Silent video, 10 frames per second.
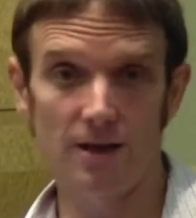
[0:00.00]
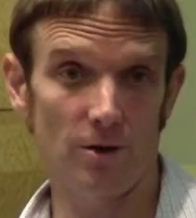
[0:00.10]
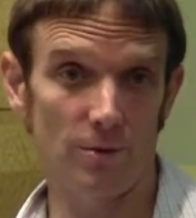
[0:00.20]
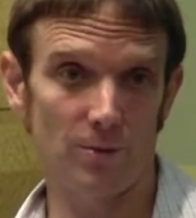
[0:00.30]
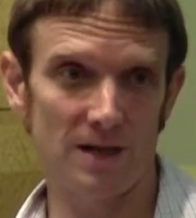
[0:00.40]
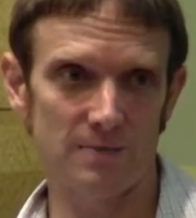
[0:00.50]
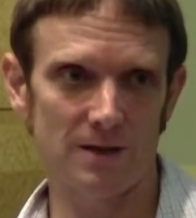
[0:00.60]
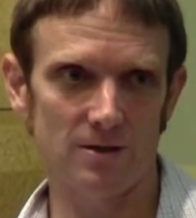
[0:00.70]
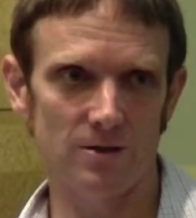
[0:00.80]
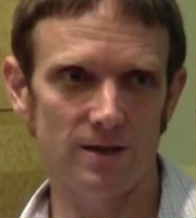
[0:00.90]
to help the
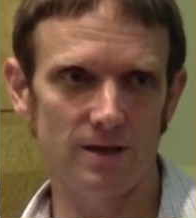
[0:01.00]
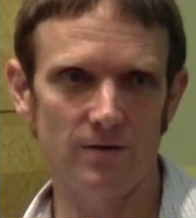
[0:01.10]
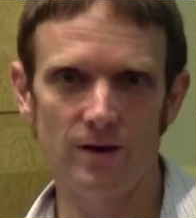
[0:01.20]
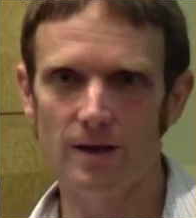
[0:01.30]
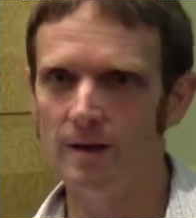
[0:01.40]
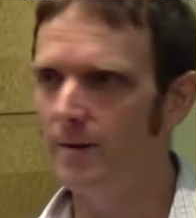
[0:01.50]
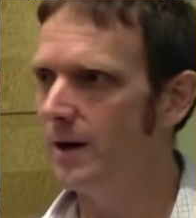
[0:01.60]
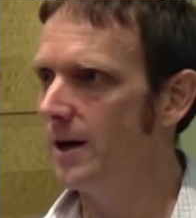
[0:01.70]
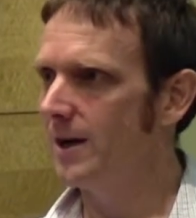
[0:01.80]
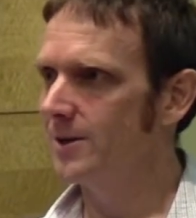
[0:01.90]
prospector live.
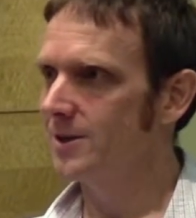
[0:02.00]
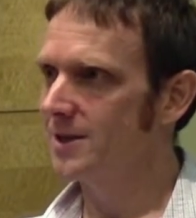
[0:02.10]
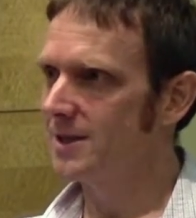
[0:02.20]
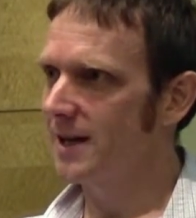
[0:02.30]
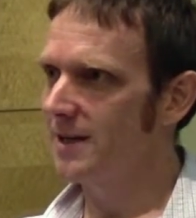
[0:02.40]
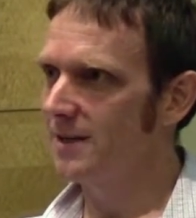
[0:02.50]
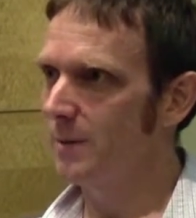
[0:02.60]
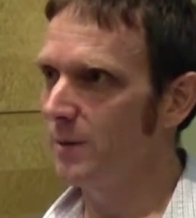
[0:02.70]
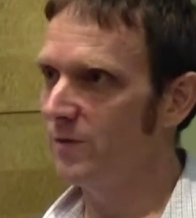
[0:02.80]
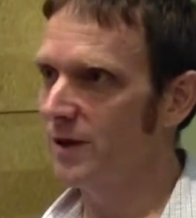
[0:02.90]
I also decided,
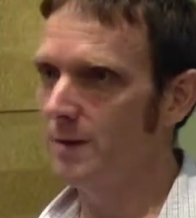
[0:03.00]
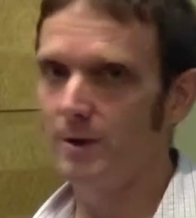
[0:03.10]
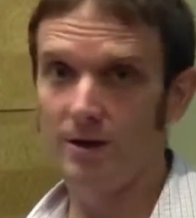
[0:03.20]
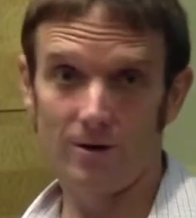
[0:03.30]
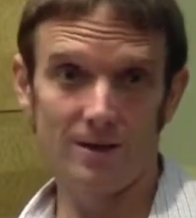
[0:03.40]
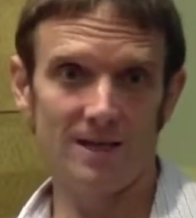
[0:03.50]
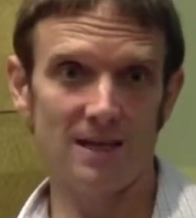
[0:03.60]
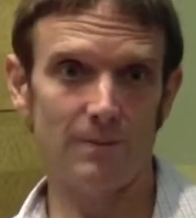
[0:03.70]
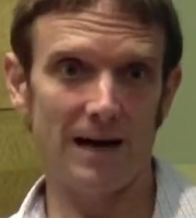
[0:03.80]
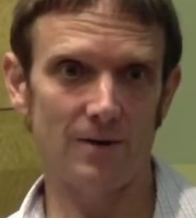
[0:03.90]
coming from an art and
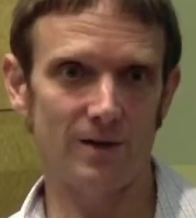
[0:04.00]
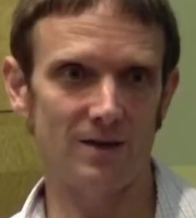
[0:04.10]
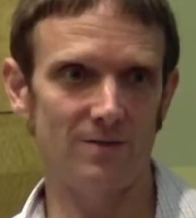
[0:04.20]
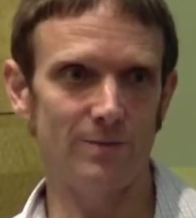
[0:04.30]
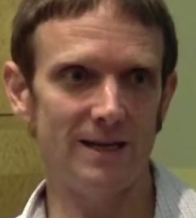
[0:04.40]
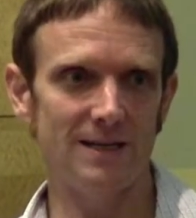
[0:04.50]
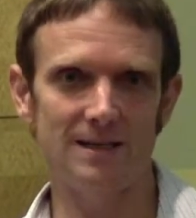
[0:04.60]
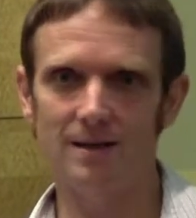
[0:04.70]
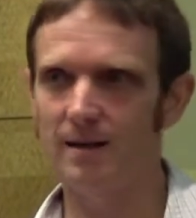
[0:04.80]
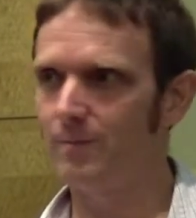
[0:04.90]
tech background of making